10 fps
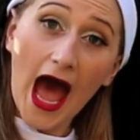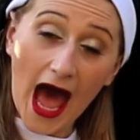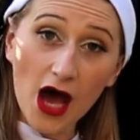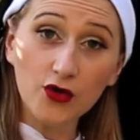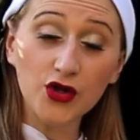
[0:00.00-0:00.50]

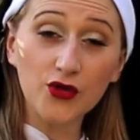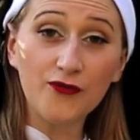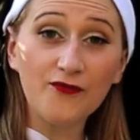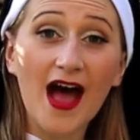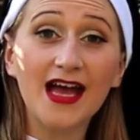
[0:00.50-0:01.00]
How do you
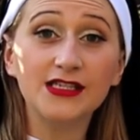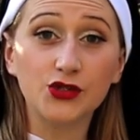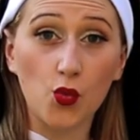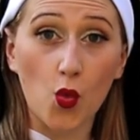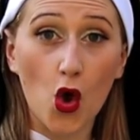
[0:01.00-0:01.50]
find a
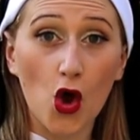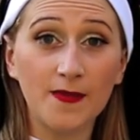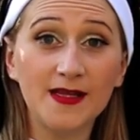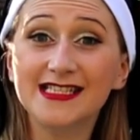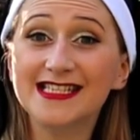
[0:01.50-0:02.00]
word
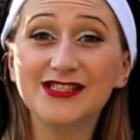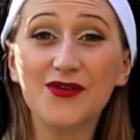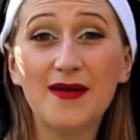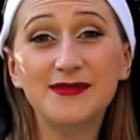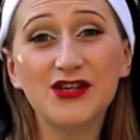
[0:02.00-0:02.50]
that
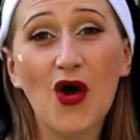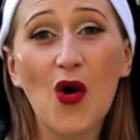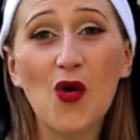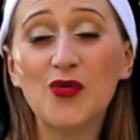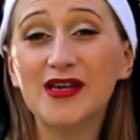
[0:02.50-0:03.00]
describes
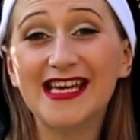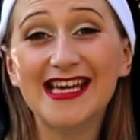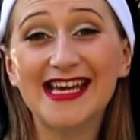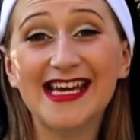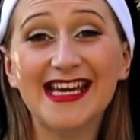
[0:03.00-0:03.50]

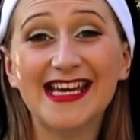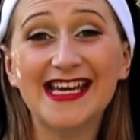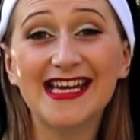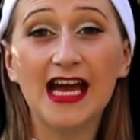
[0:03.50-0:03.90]
Tony?